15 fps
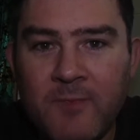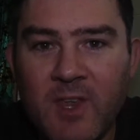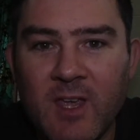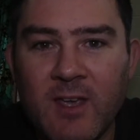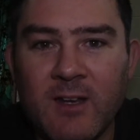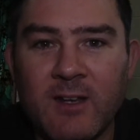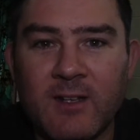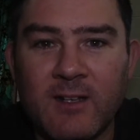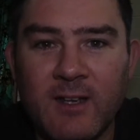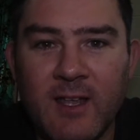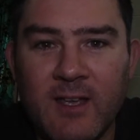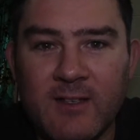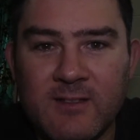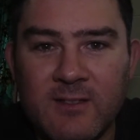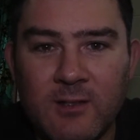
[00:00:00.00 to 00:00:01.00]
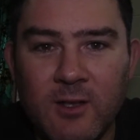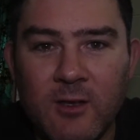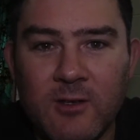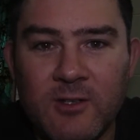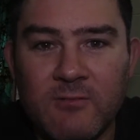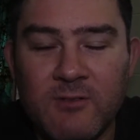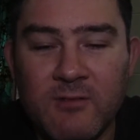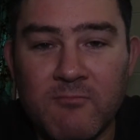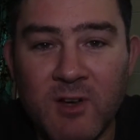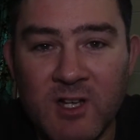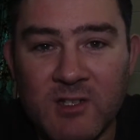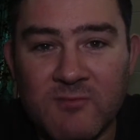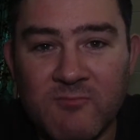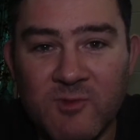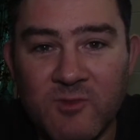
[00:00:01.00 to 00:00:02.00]
and it allows the load to be
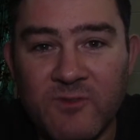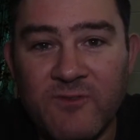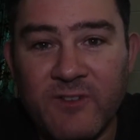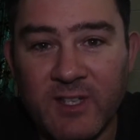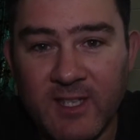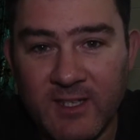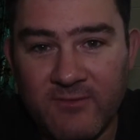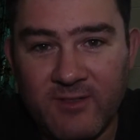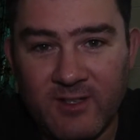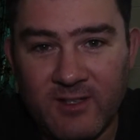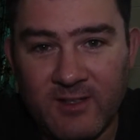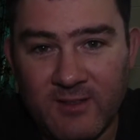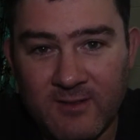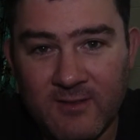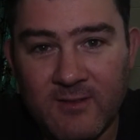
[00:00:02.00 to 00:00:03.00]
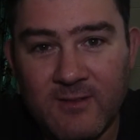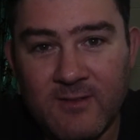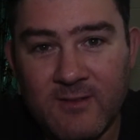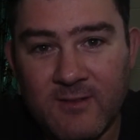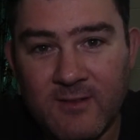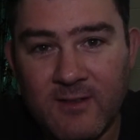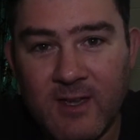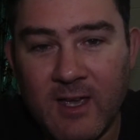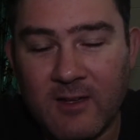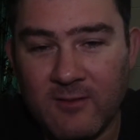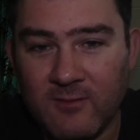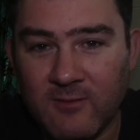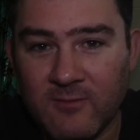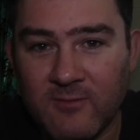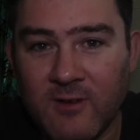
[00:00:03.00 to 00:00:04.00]
much more forgiving at
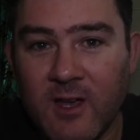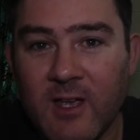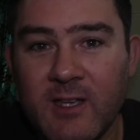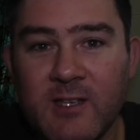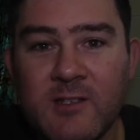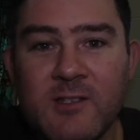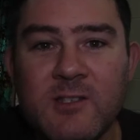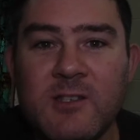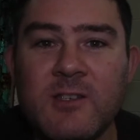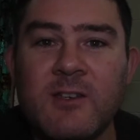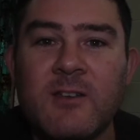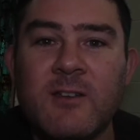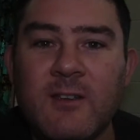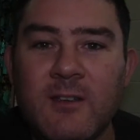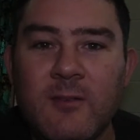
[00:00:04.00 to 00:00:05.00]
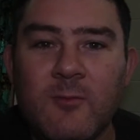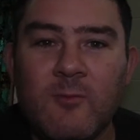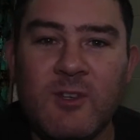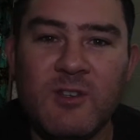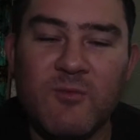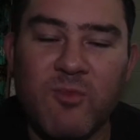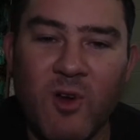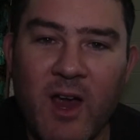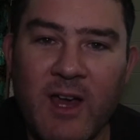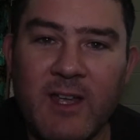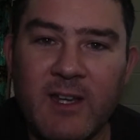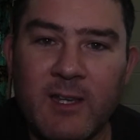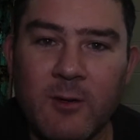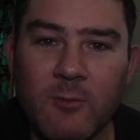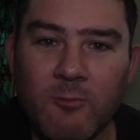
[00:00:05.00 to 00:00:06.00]
long range when you're
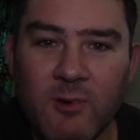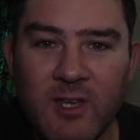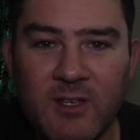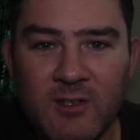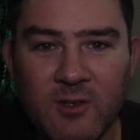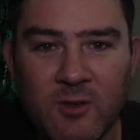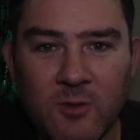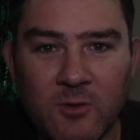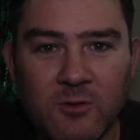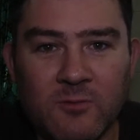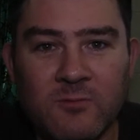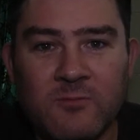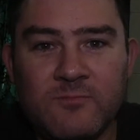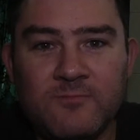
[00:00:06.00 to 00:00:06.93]
bracketing a wind call.